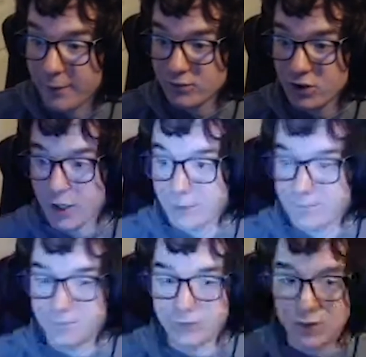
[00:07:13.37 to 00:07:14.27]
Okay.
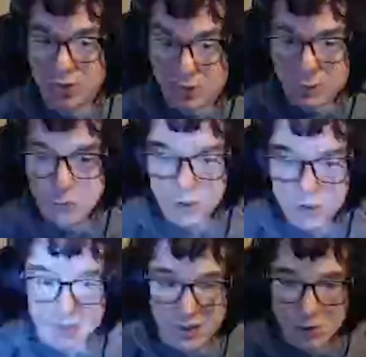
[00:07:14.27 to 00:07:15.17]
Because I thought I
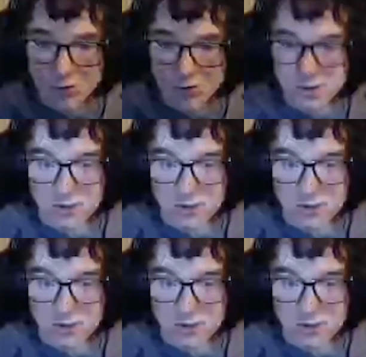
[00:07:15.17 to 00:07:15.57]
couldn't kill this guy.